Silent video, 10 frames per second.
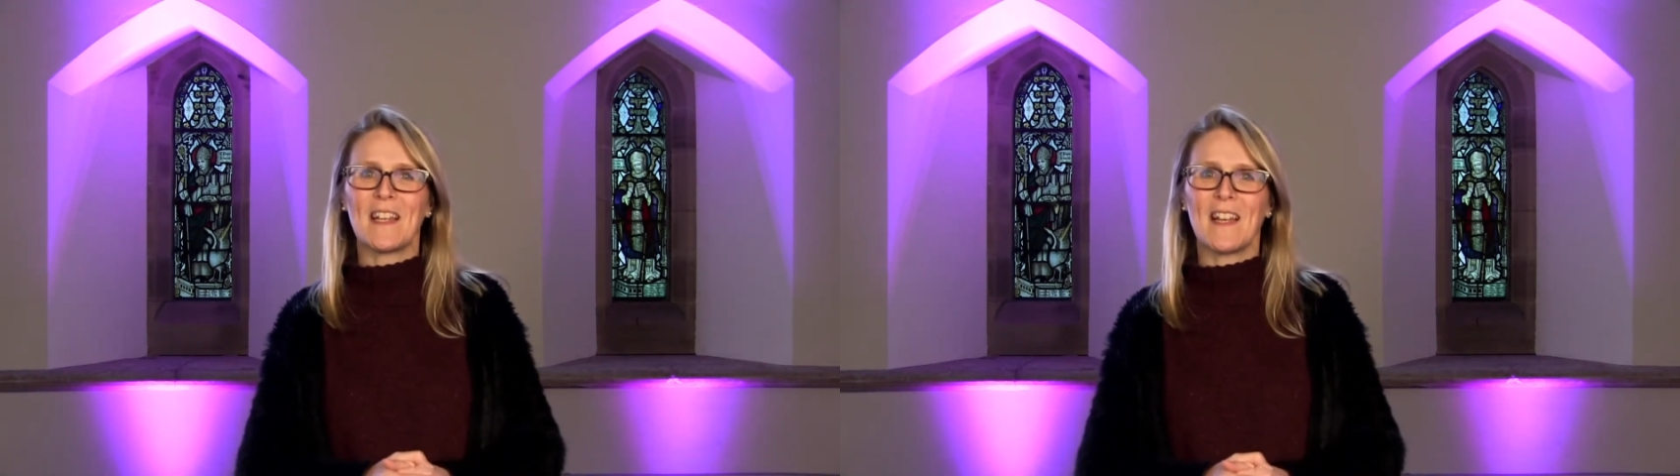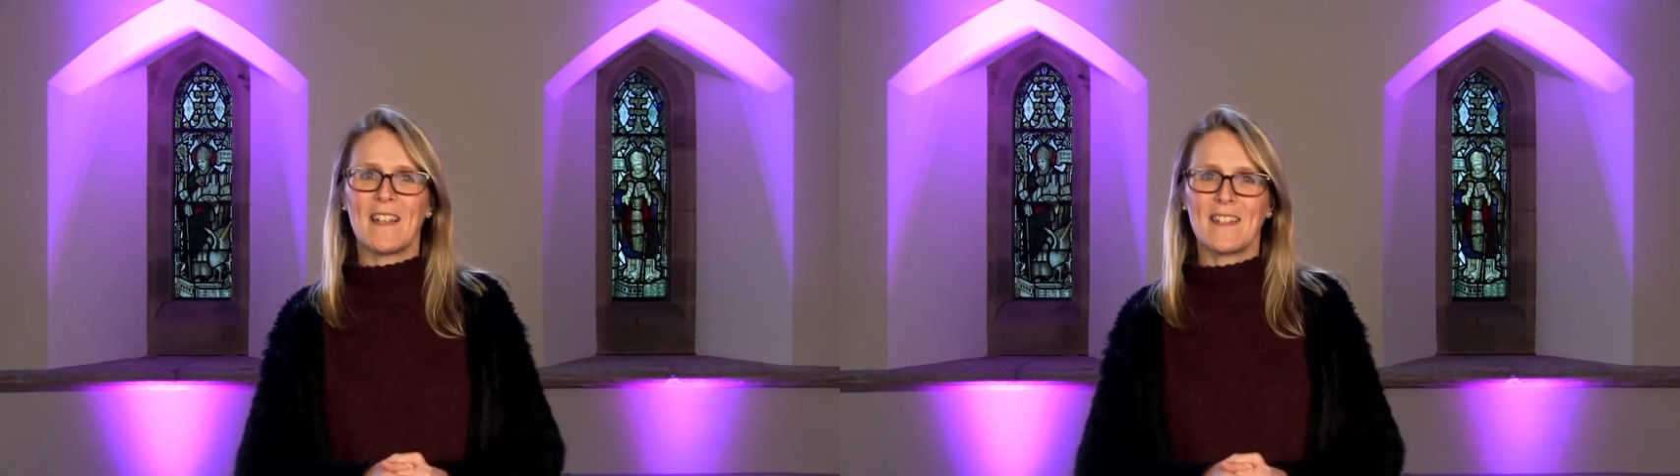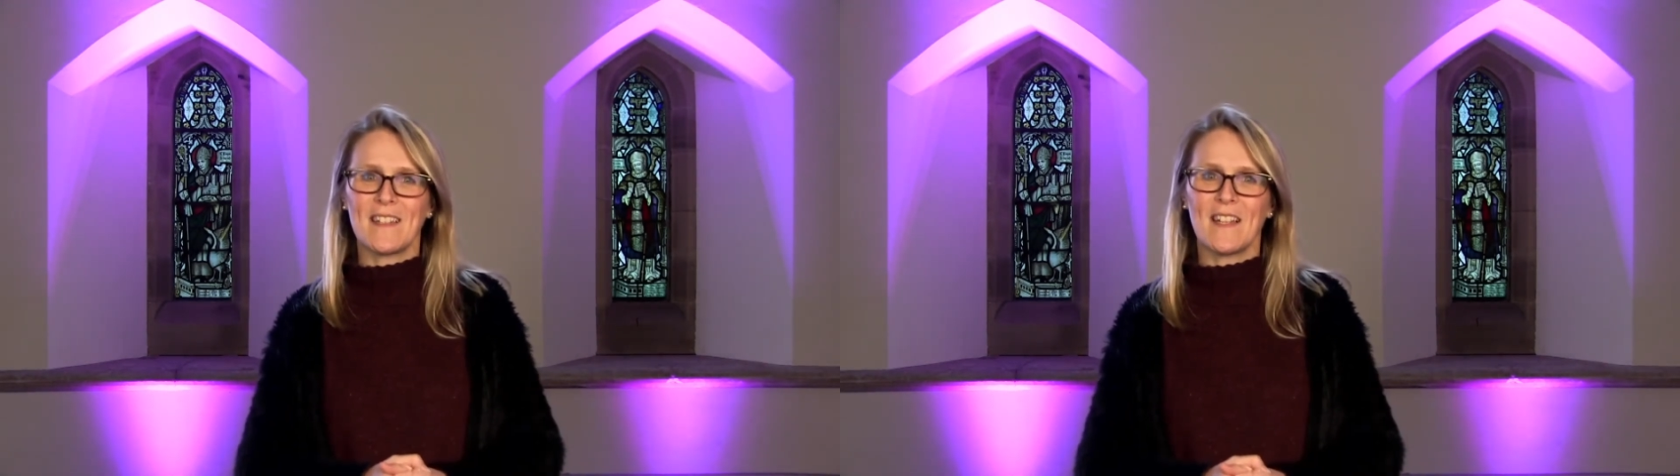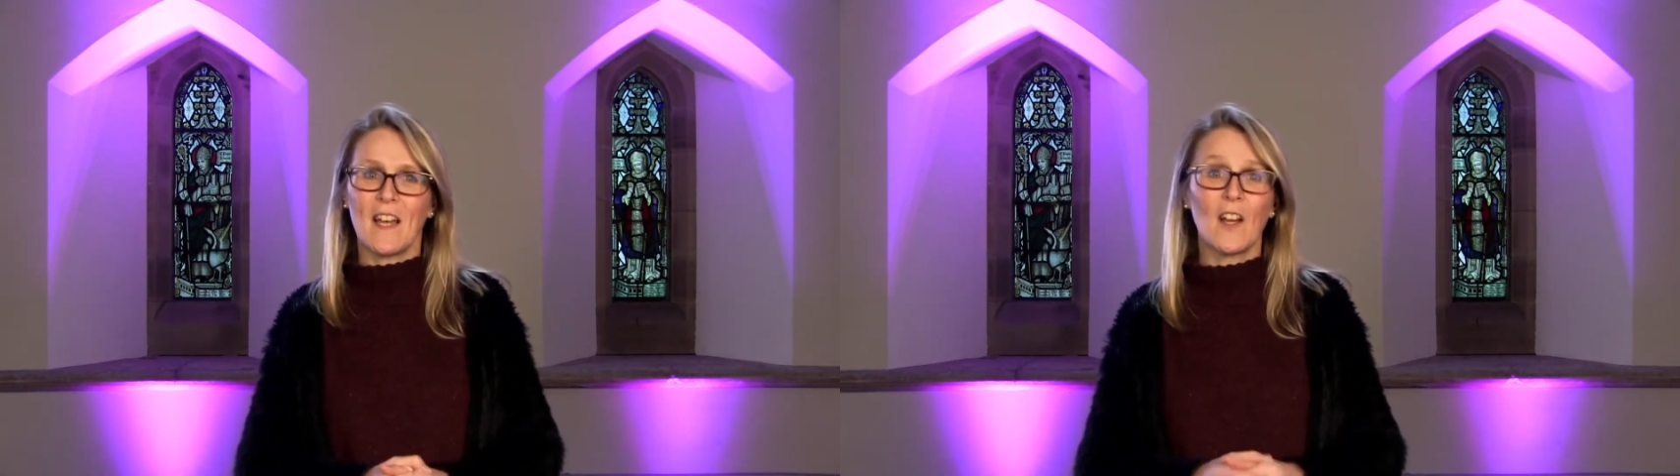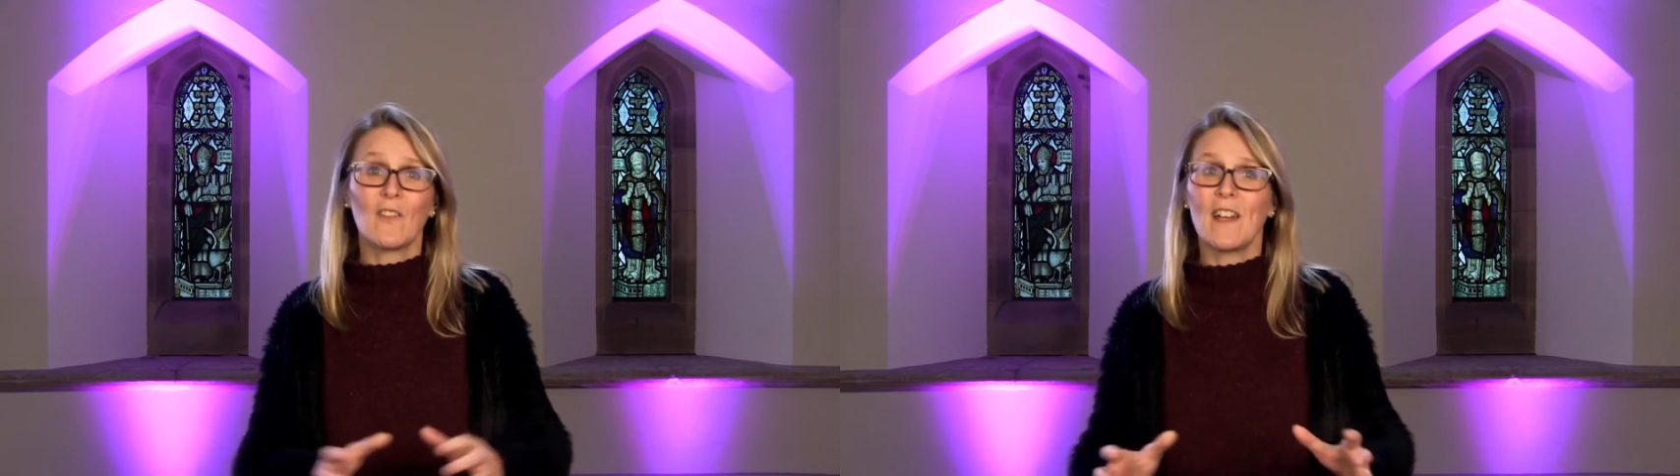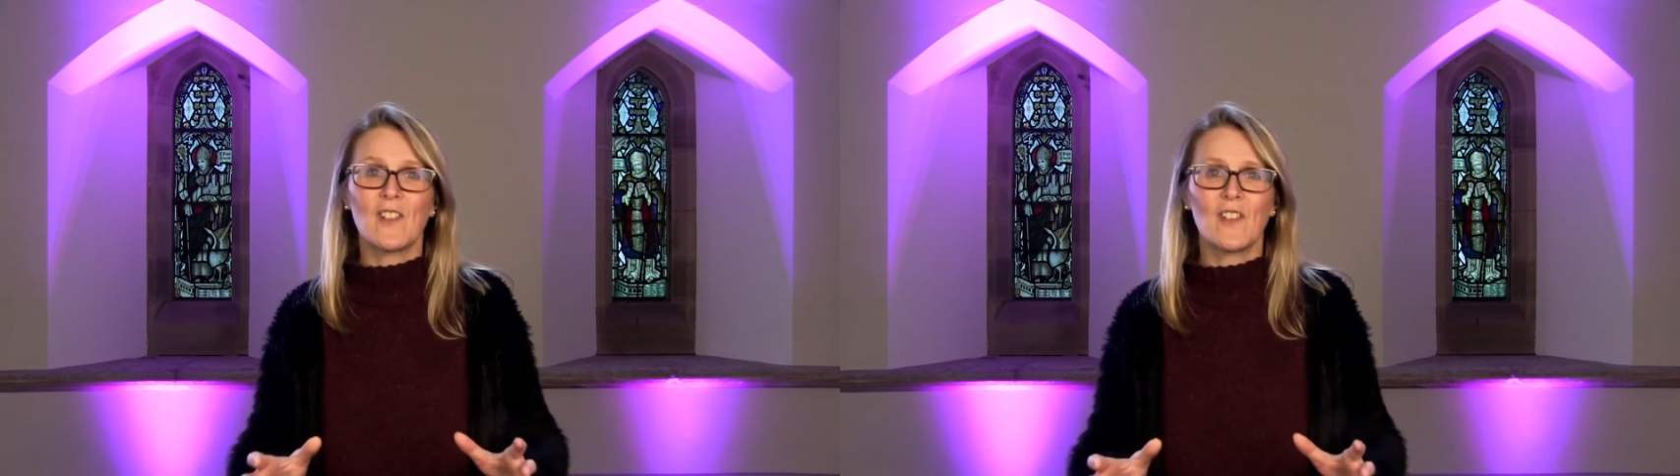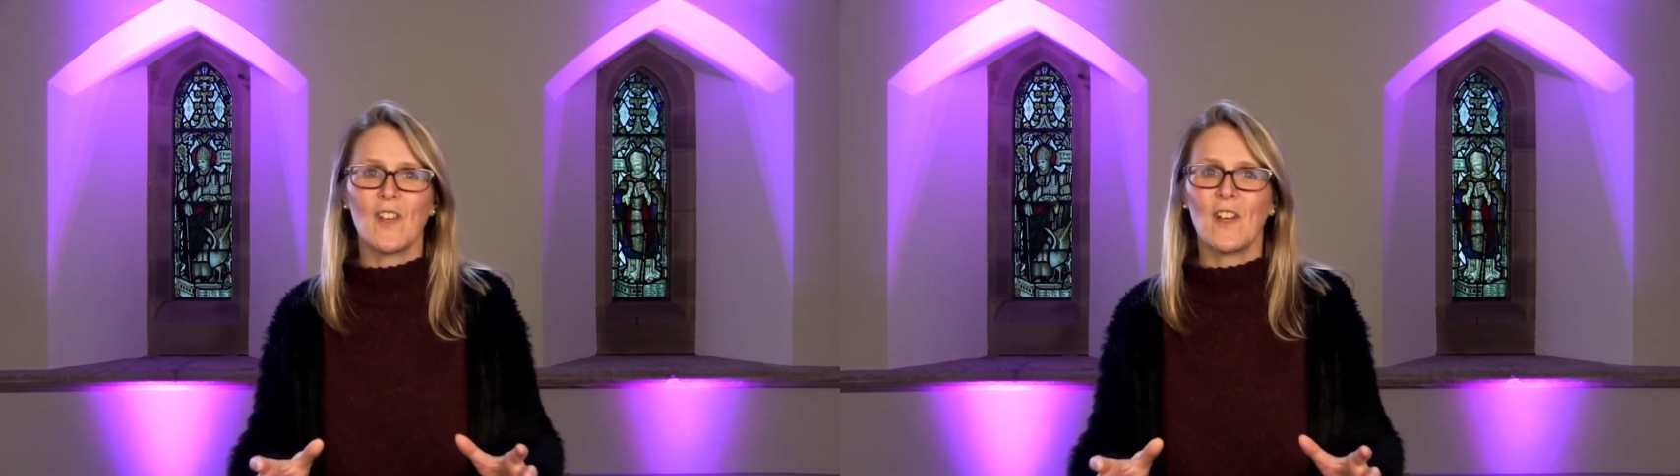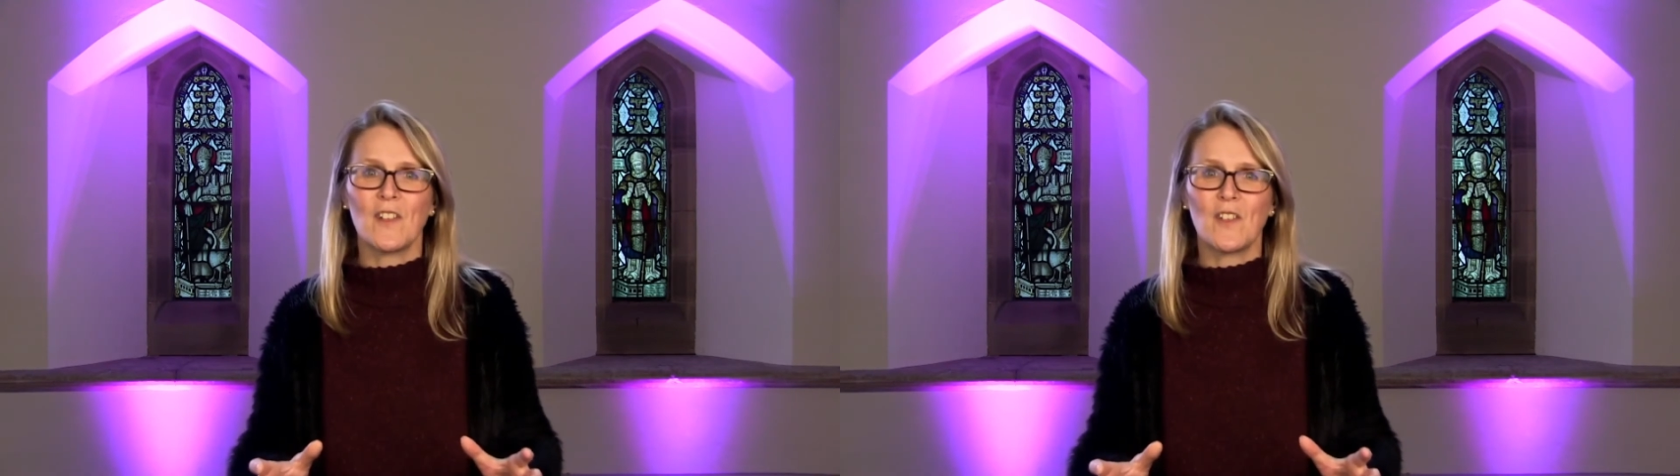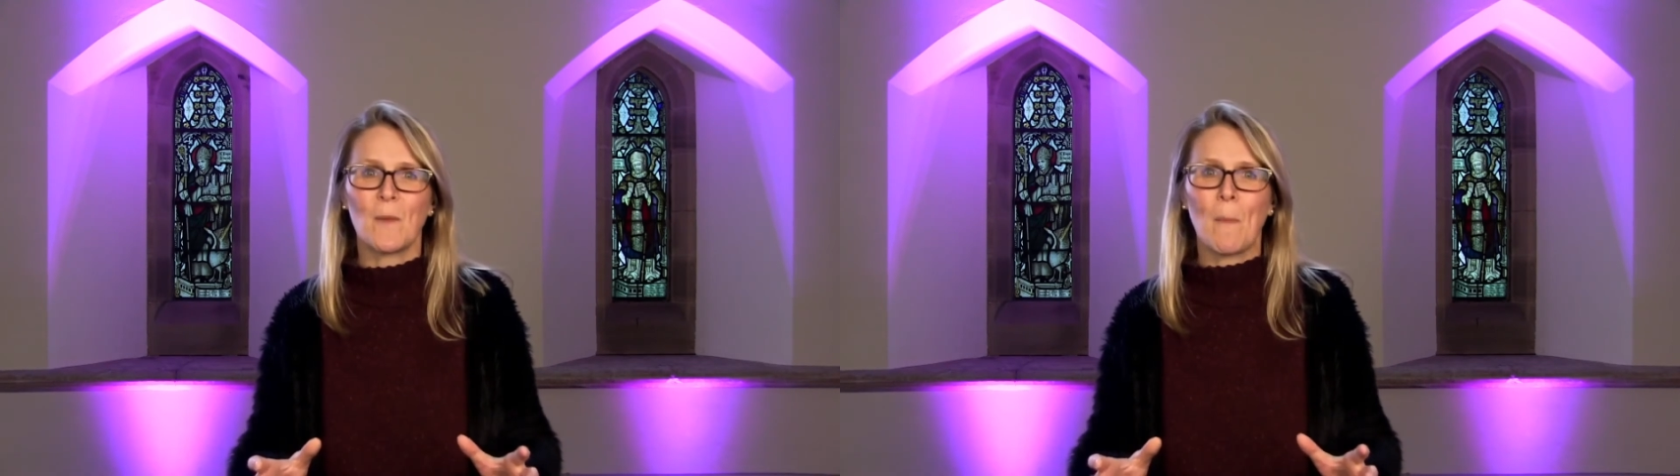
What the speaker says: Leicester, a great church,